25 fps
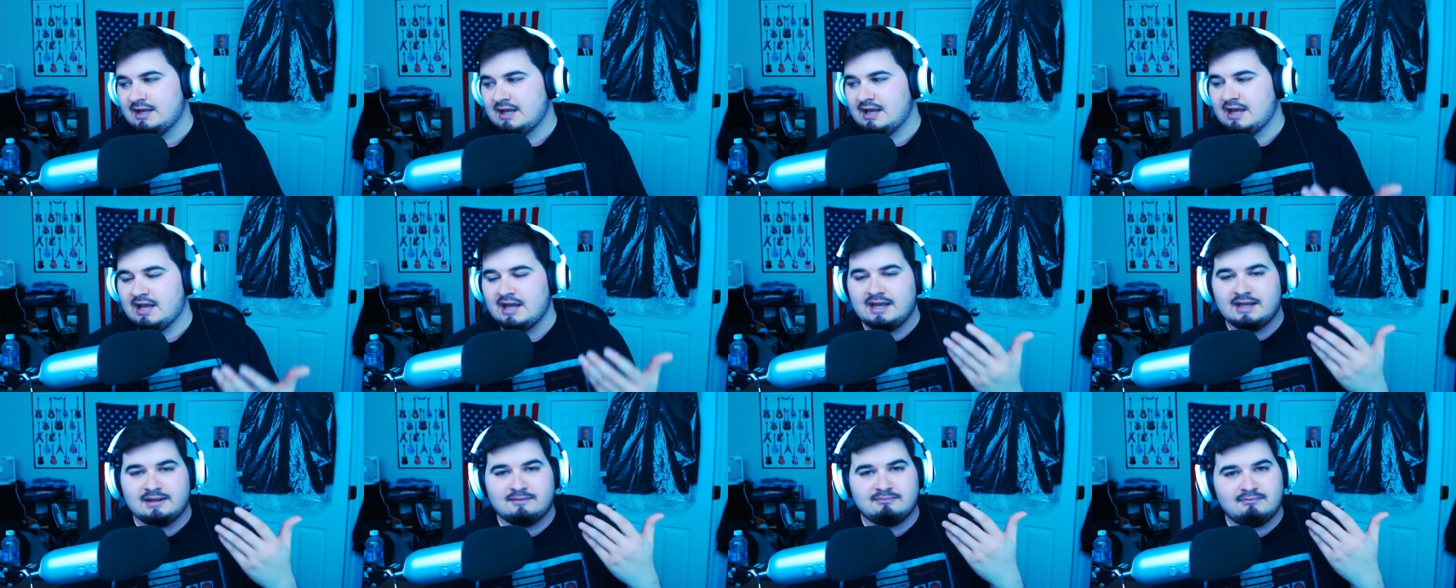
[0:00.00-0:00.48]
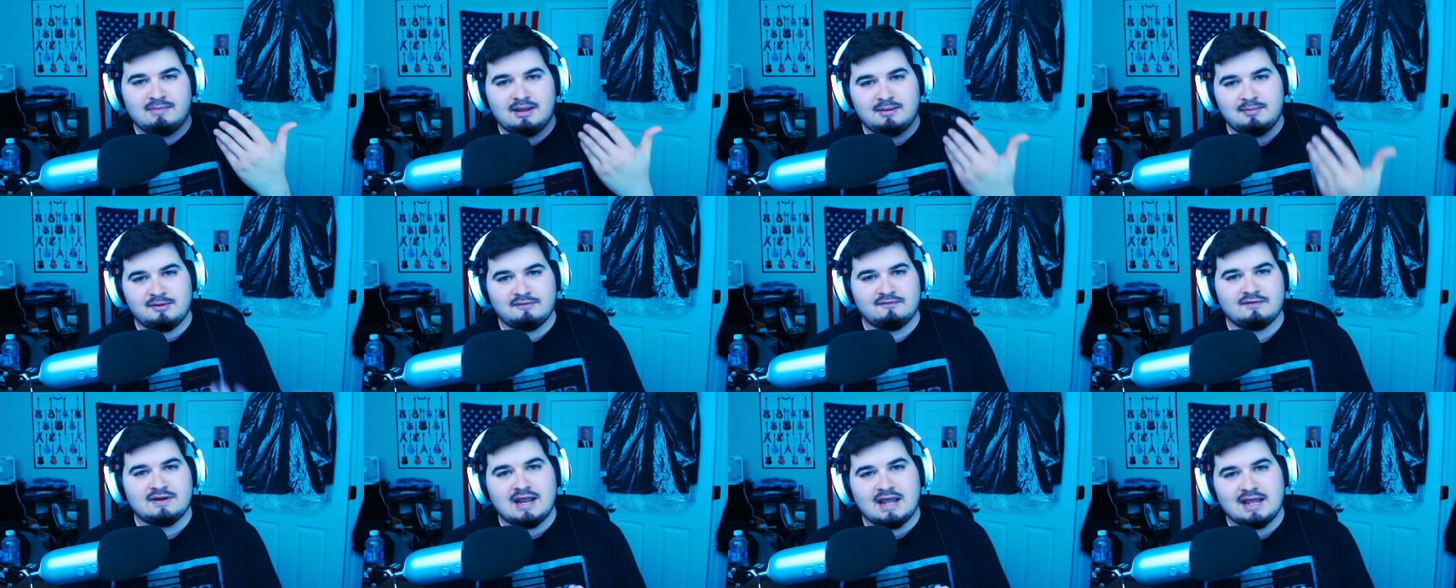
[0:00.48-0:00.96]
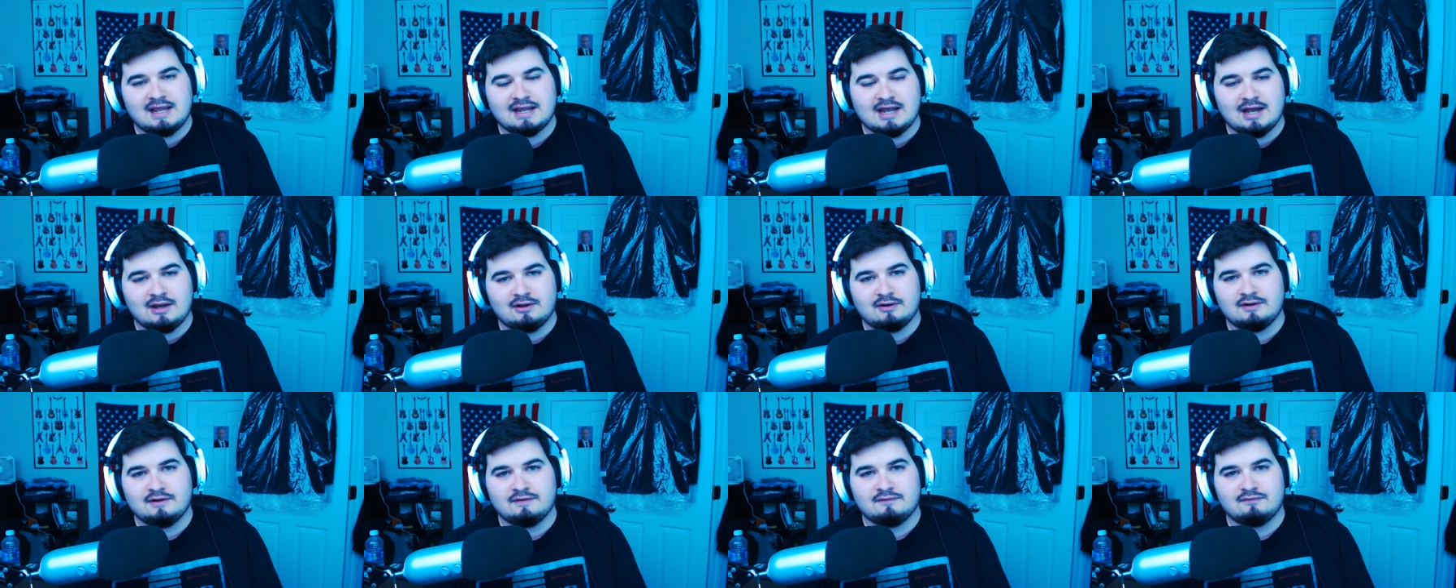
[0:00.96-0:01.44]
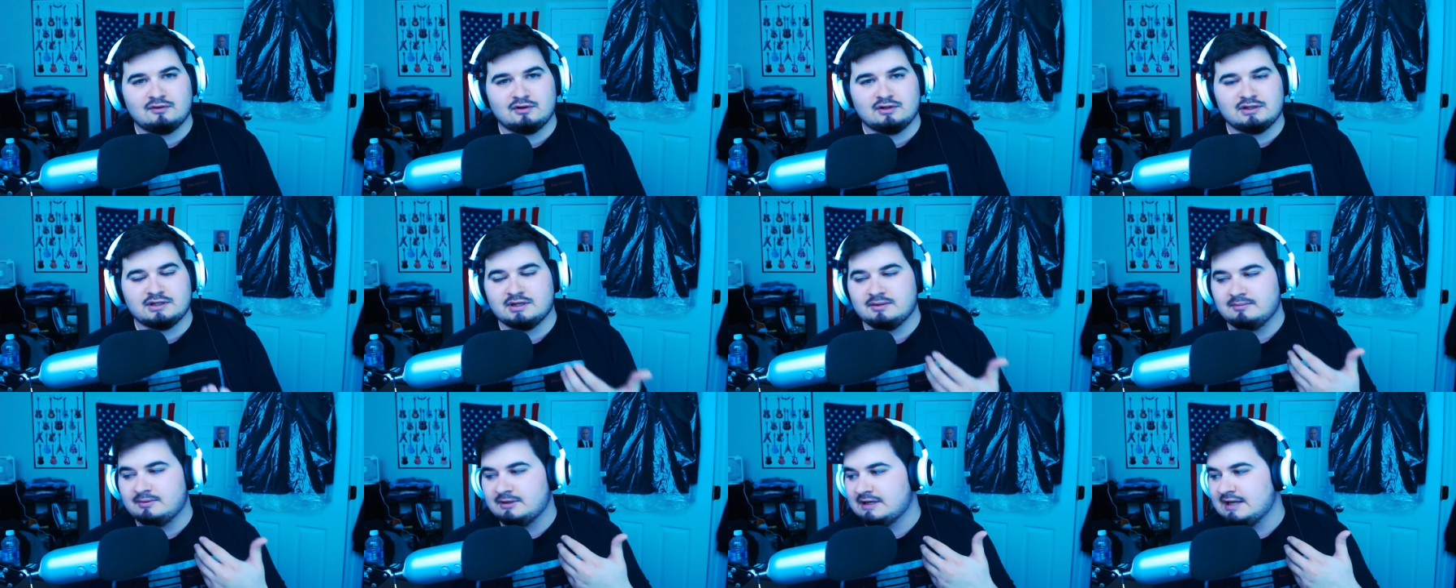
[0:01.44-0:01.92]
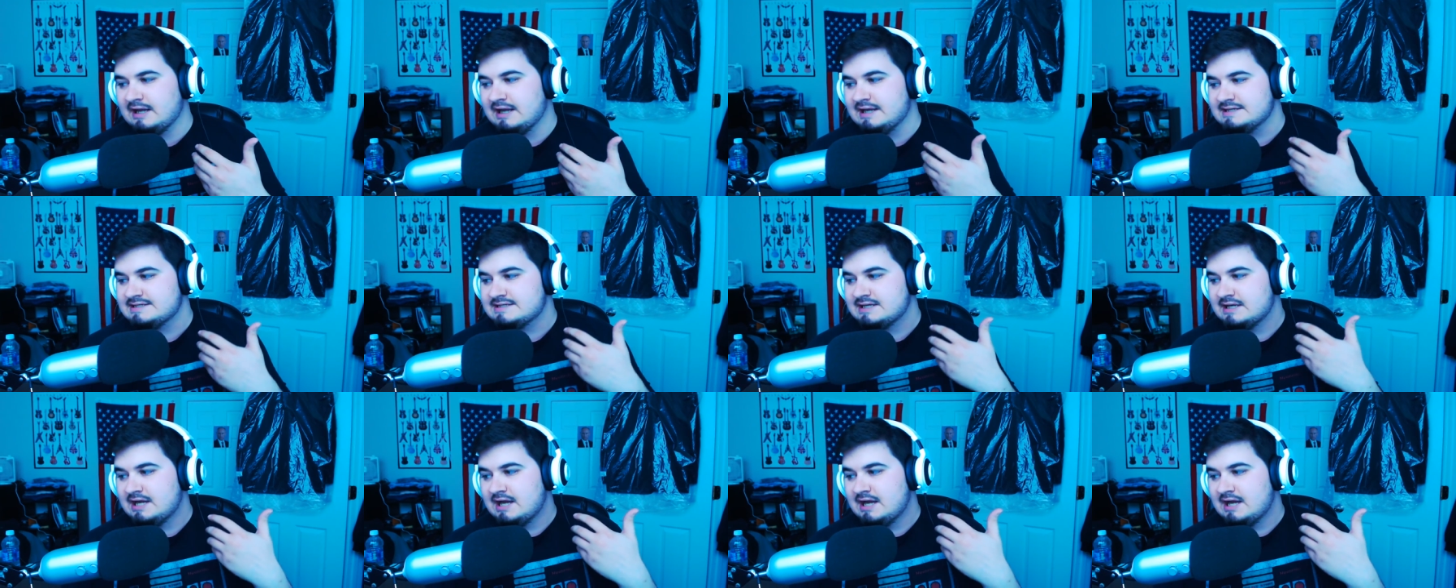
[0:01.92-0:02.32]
and maybe even hang out here for a little bit, guys.